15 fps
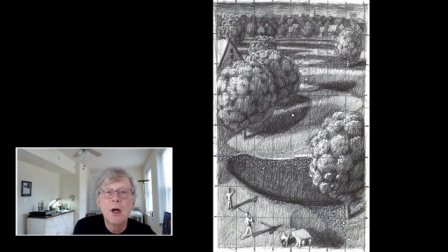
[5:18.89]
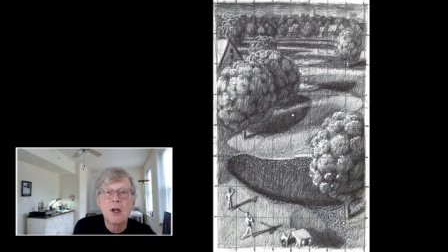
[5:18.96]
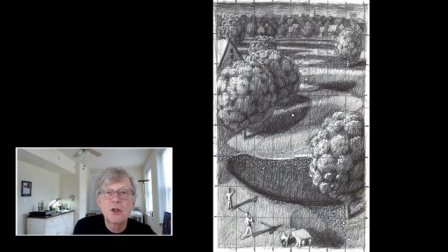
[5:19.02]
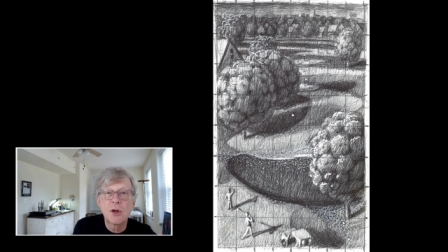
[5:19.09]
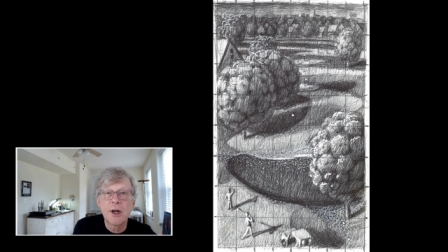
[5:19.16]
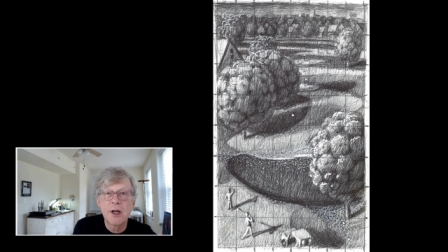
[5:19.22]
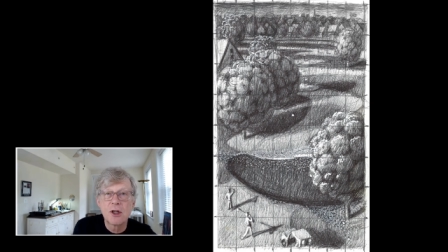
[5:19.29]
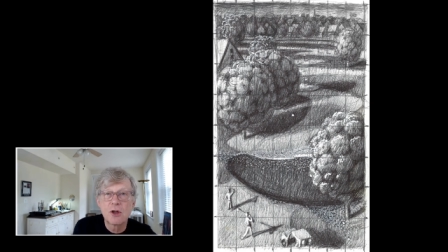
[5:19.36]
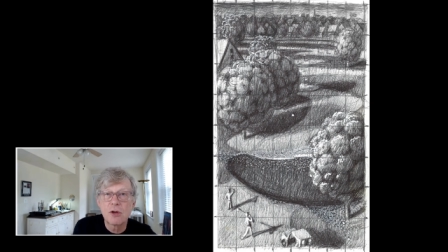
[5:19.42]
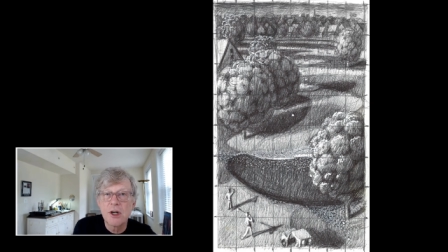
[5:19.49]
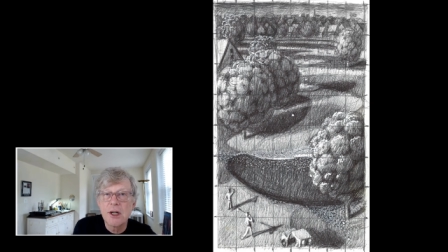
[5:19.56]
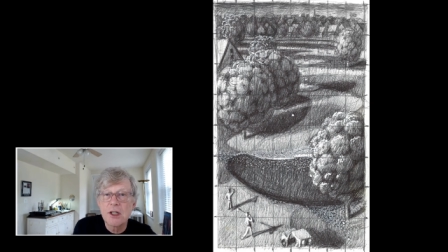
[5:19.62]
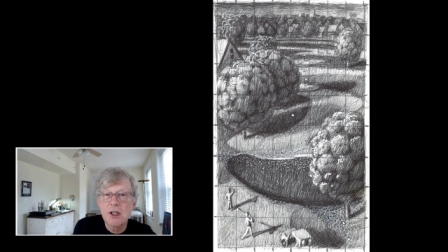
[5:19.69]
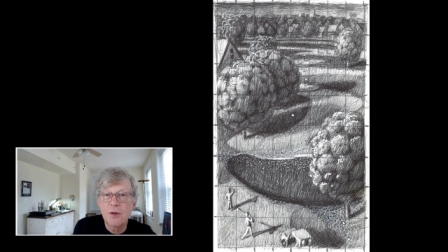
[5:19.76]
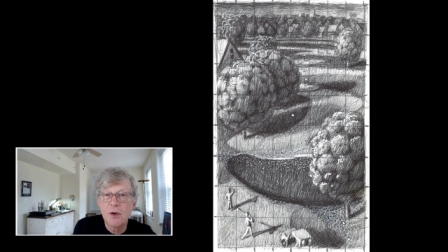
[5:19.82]
so I could
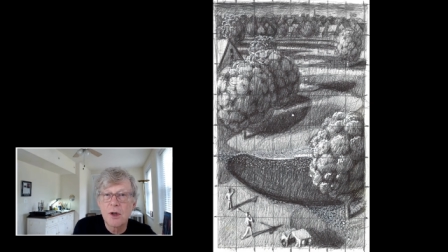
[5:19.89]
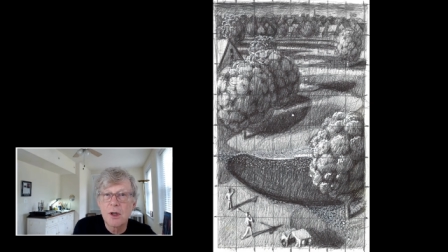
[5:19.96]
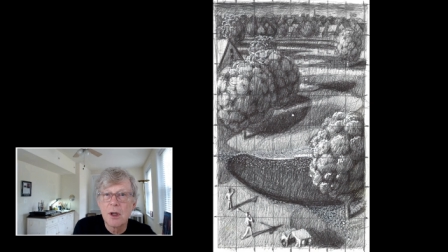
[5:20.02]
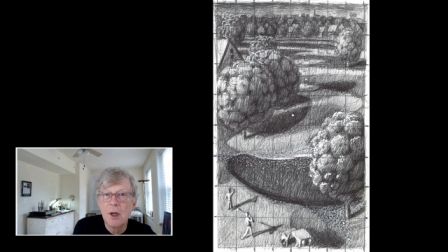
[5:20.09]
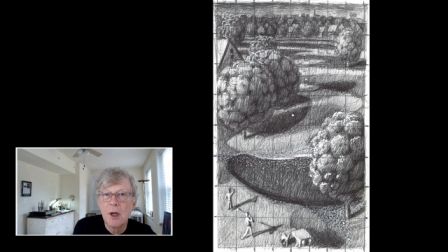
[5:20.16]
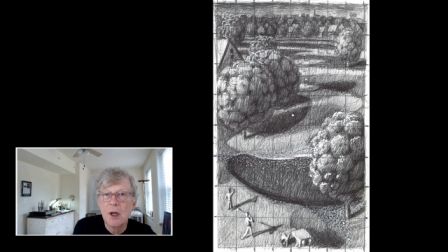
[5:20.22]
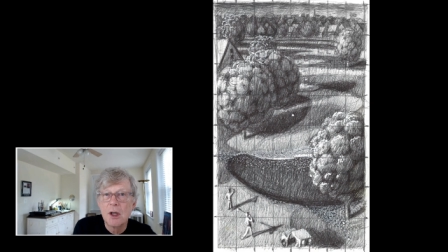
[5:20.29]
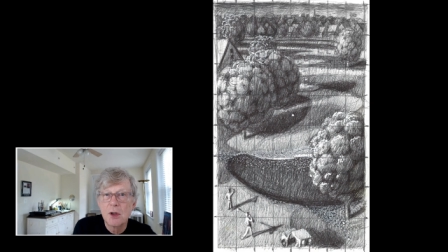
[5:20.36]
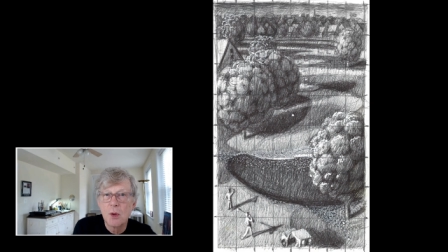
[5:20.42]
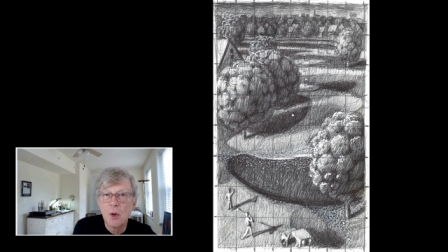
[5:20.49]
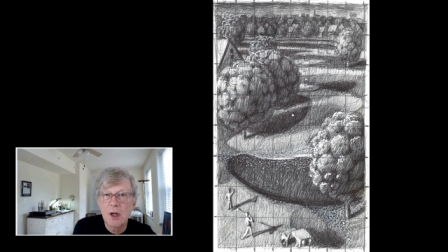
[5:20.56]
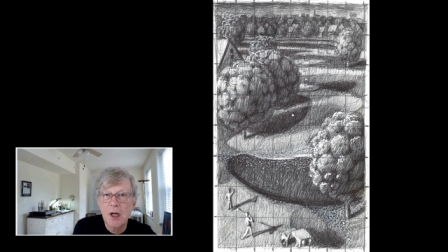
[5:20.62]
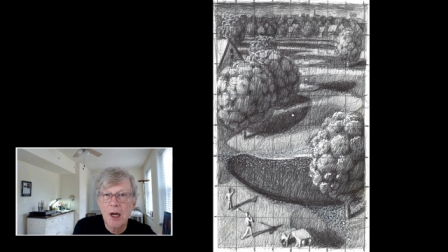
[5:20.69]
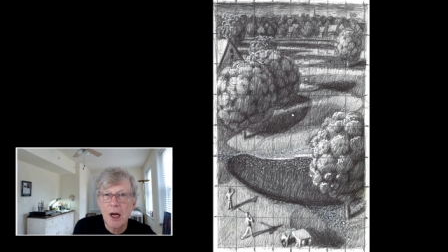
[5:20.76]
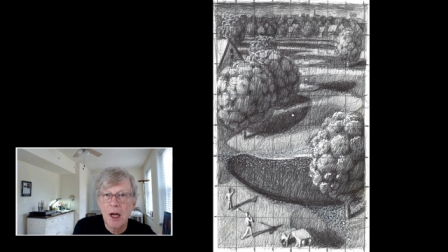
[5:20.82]
transfer it to
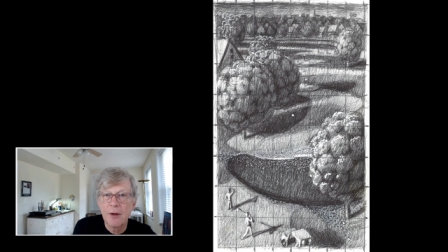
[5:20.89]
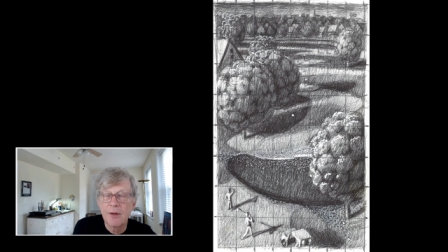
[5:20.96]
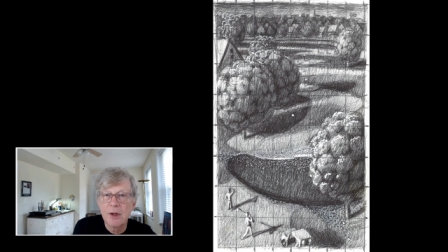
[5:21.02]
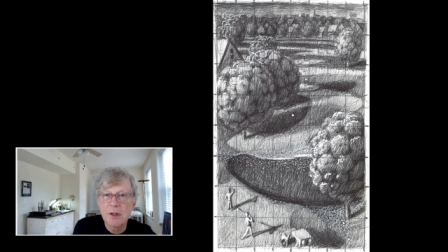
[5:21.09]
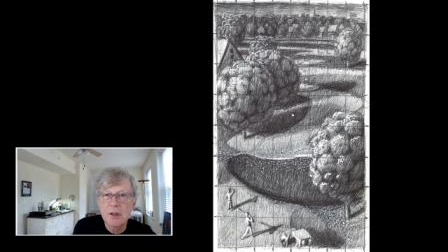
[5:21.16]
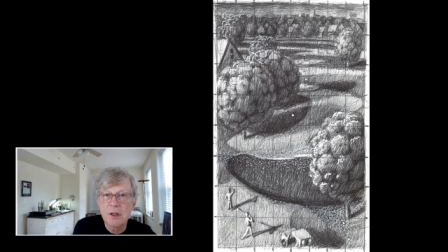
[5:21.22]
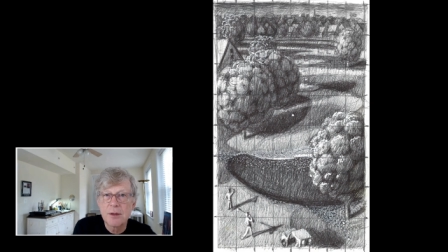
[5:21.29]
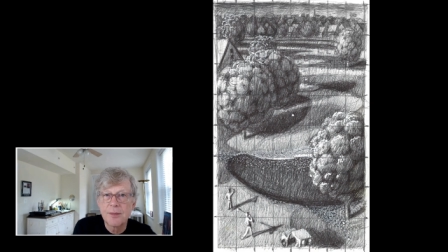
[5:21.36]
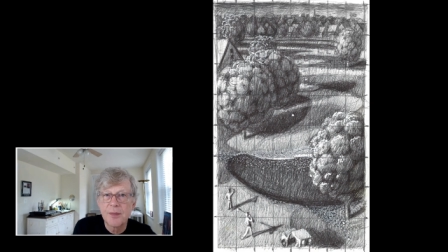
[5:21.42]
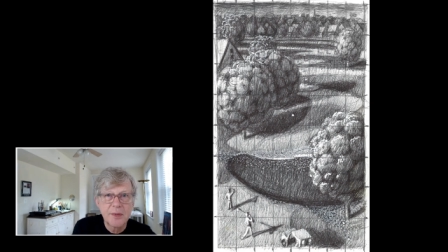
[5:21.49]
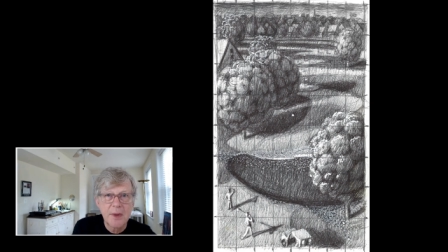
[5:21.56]
a canvas.